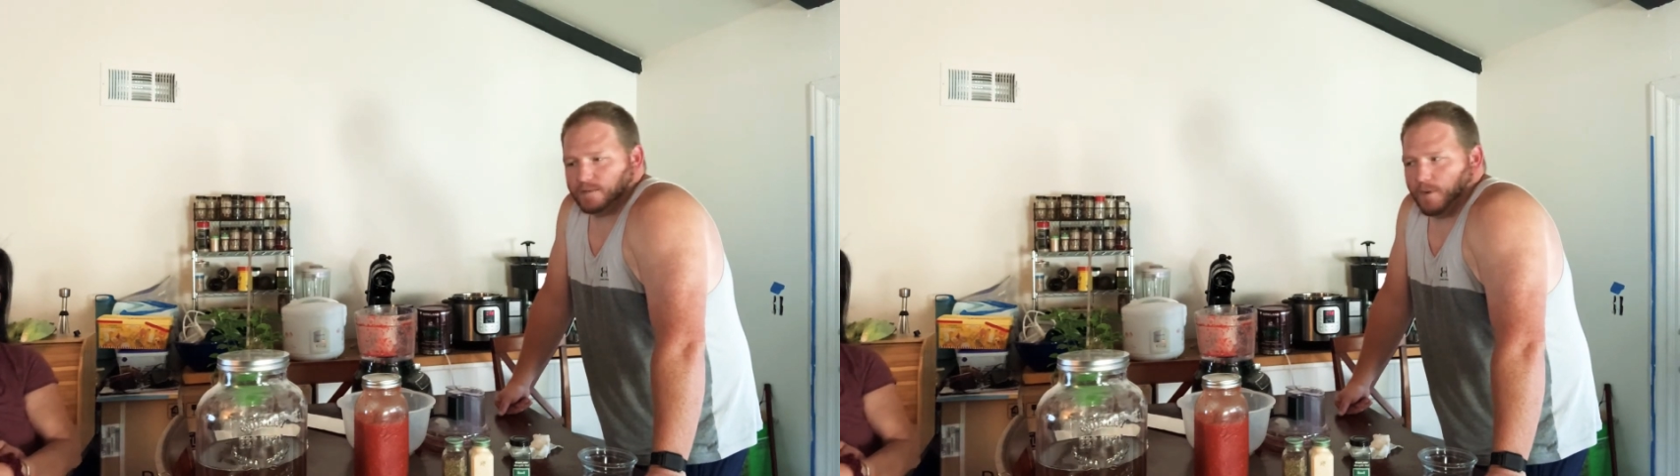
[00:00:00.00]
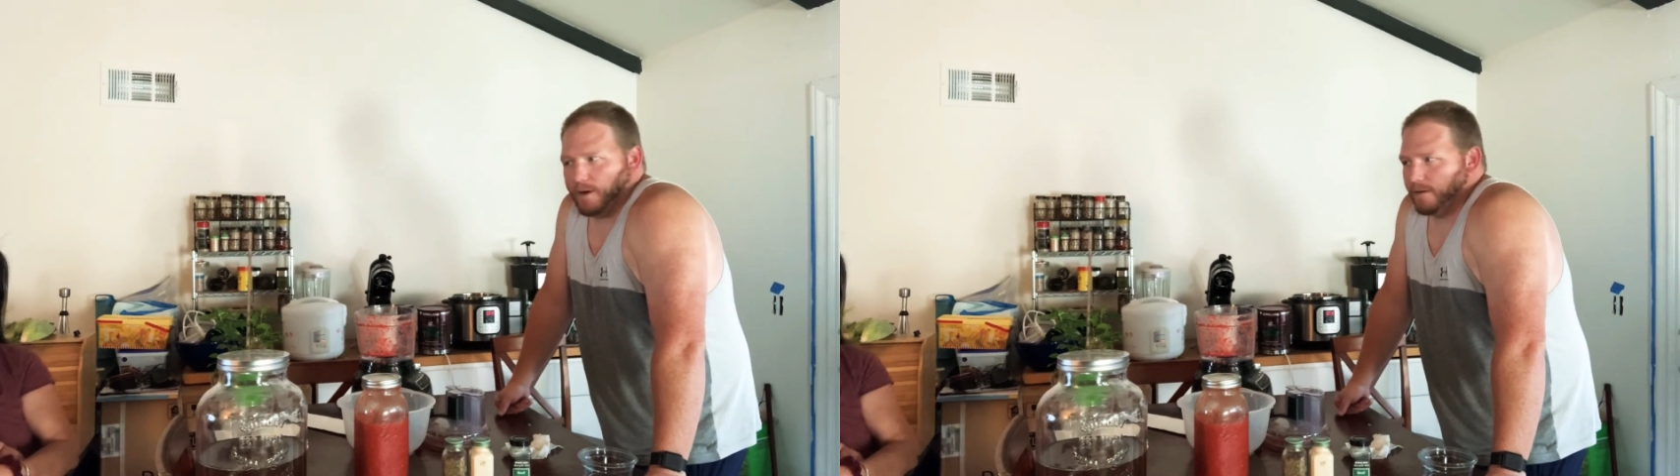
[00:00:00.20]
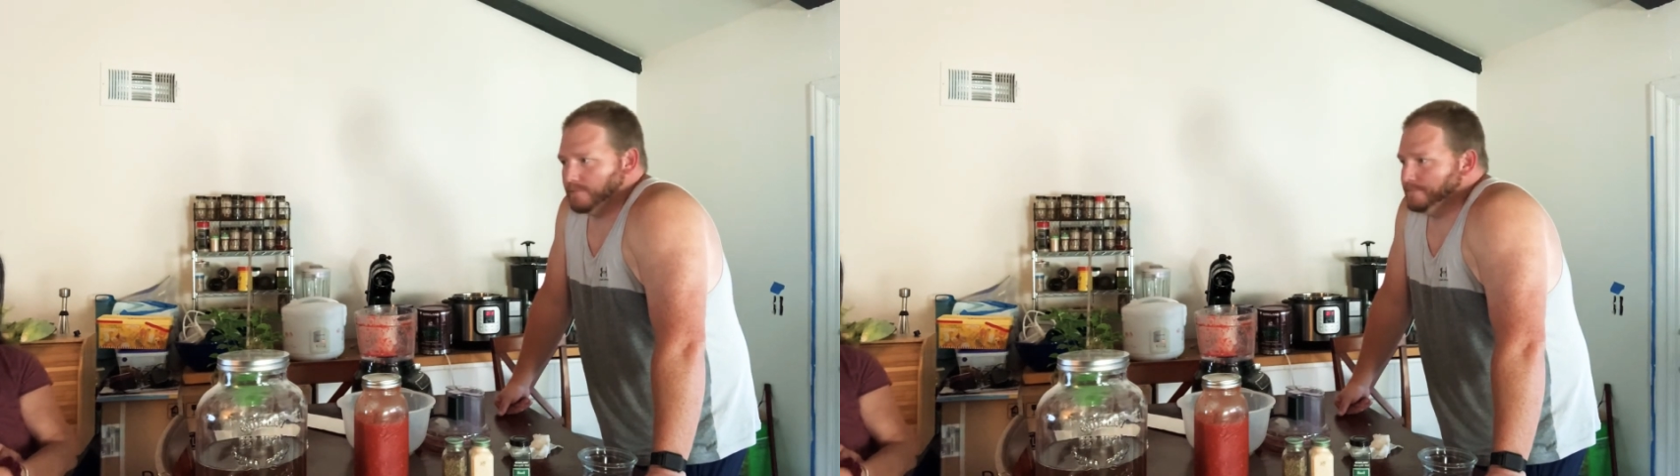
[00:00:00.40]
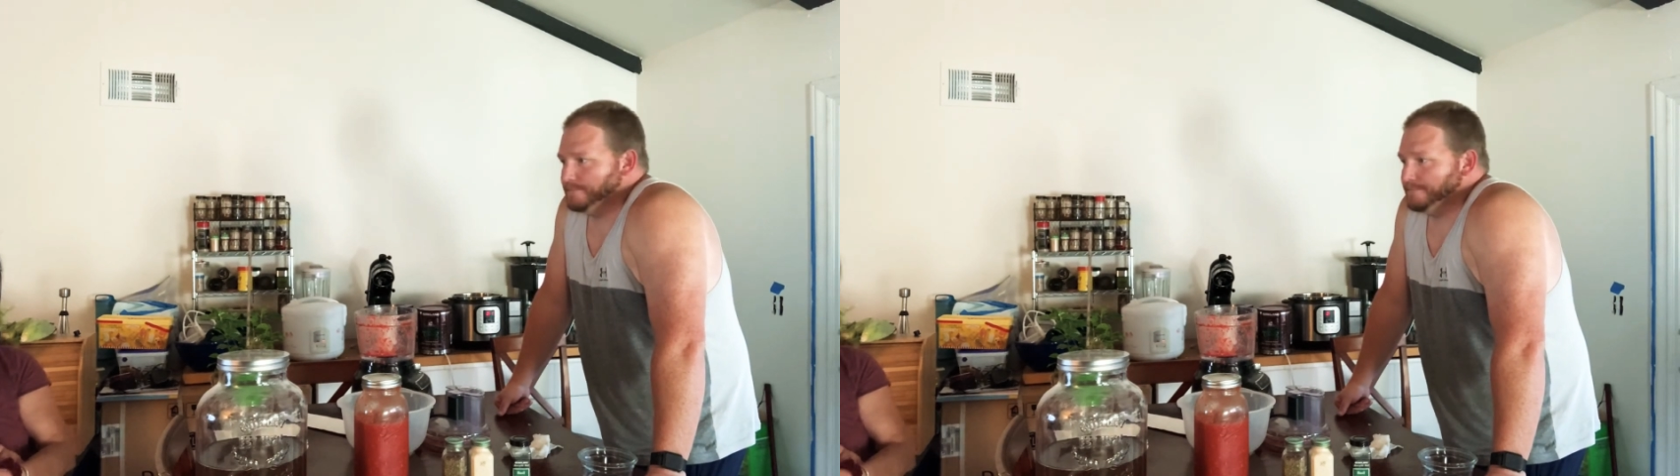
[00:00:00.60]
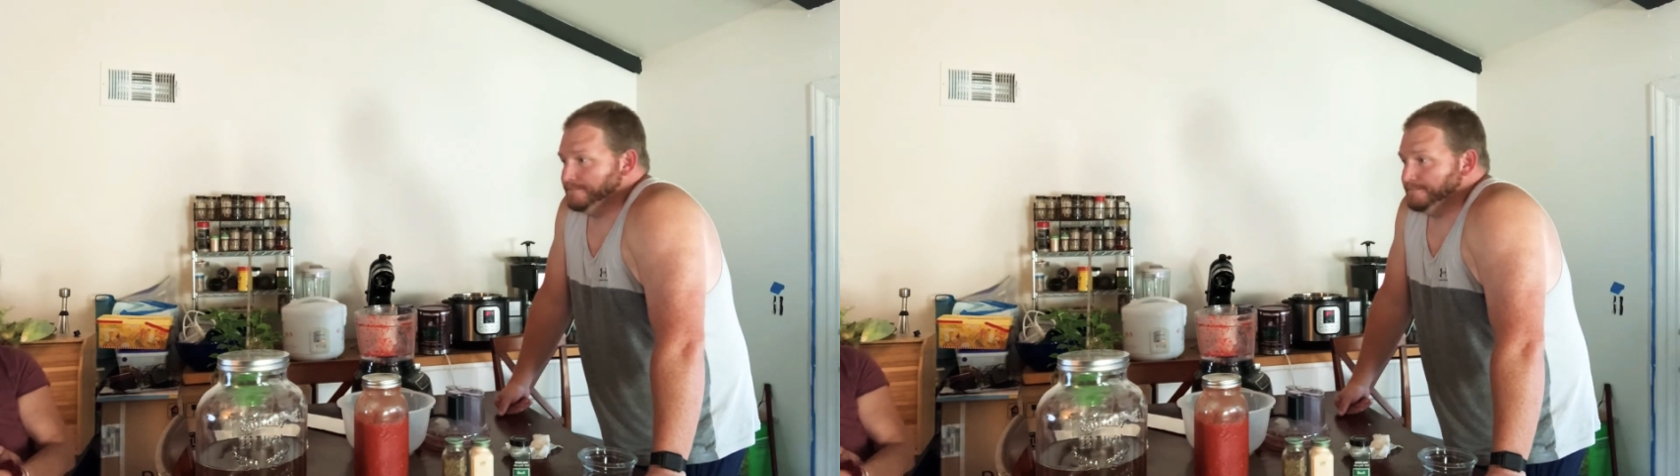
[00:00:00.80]
tomorrow.
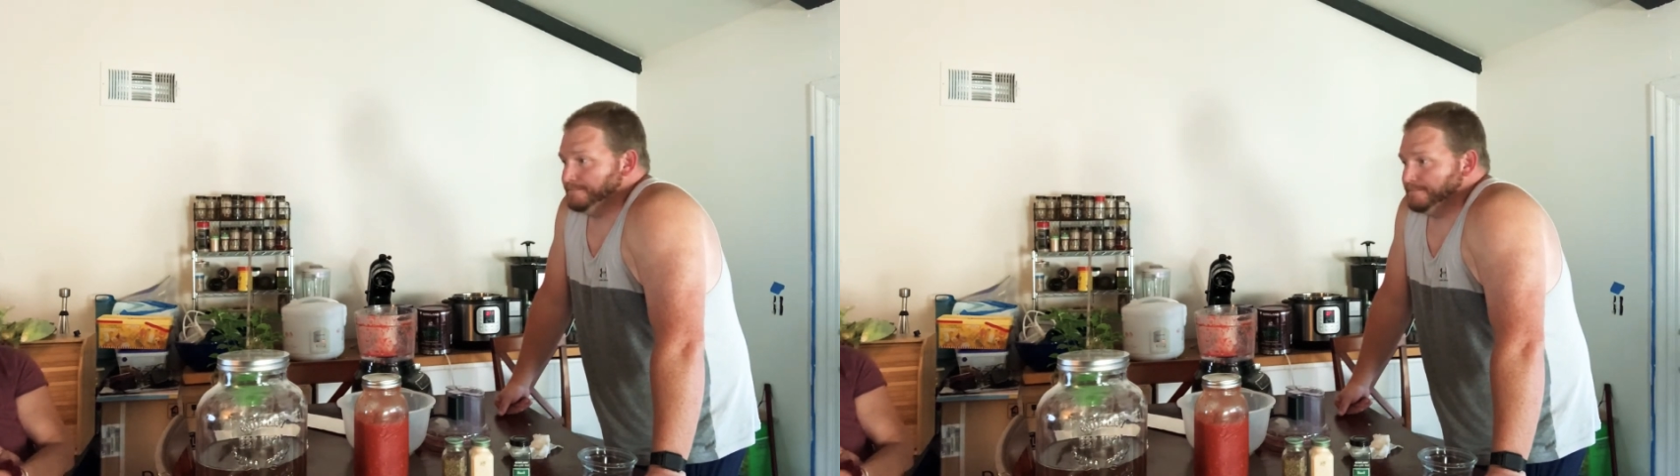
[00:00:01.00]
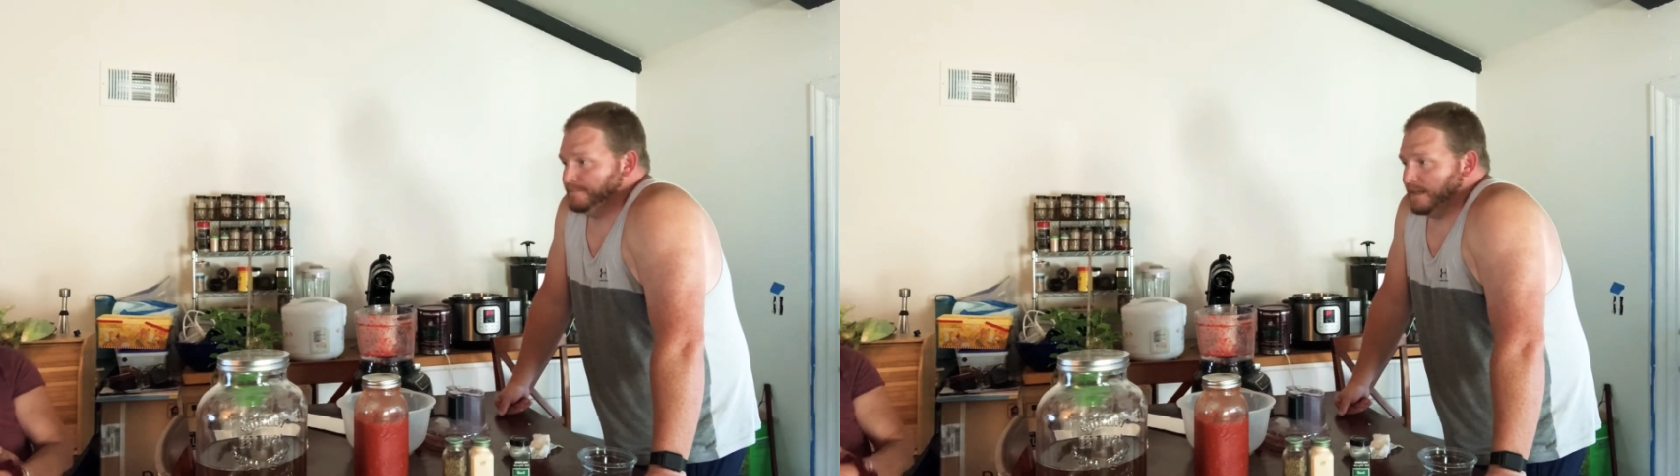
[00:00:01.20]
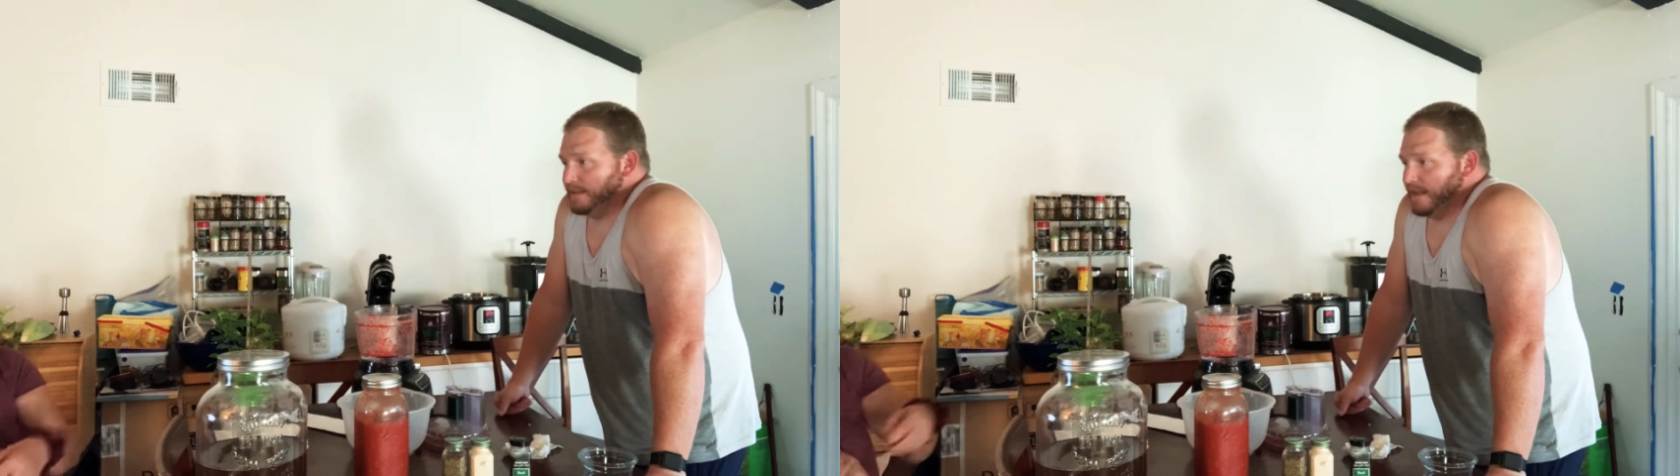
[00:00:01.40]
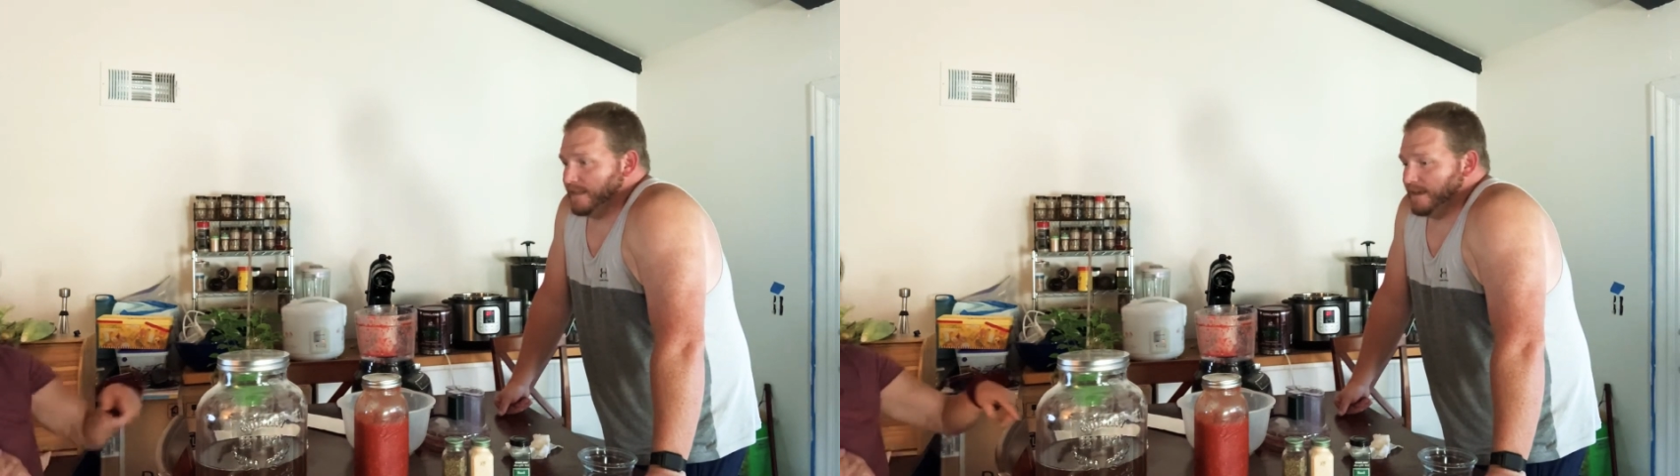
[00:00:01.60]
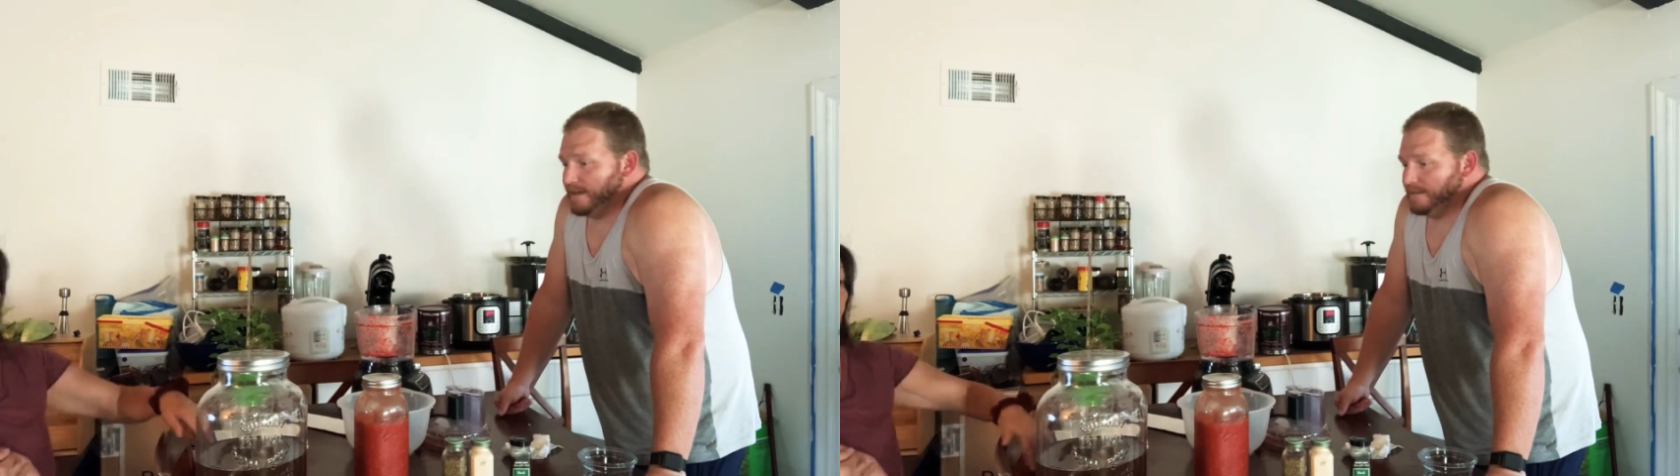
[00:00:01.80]

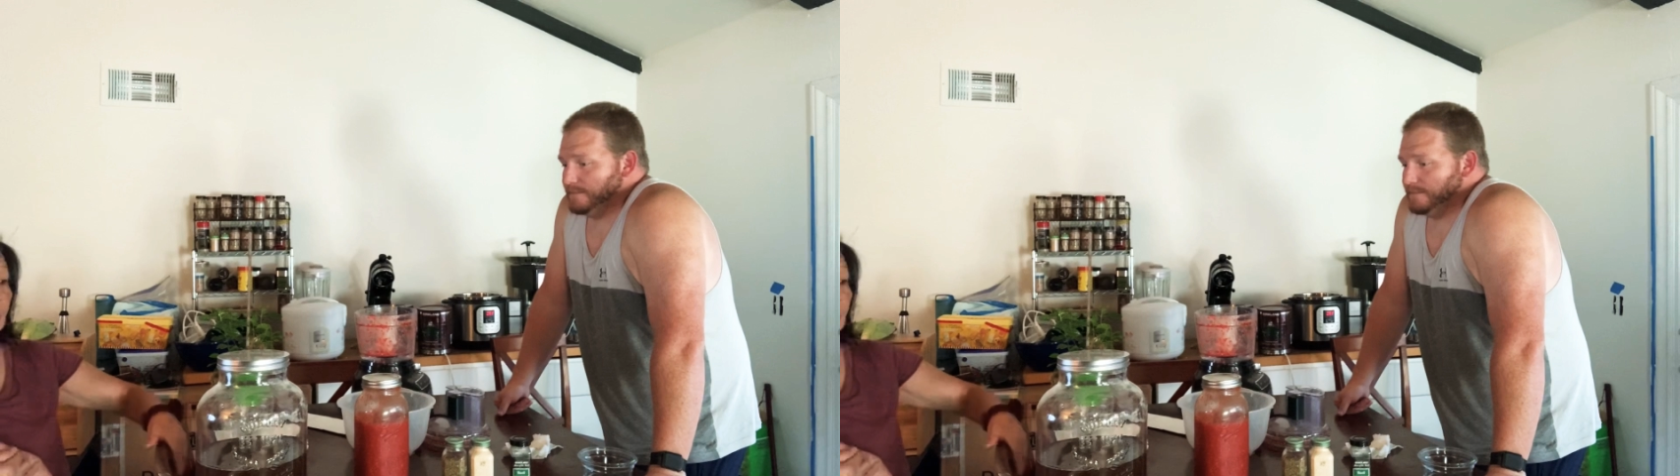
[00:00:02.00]
That's it.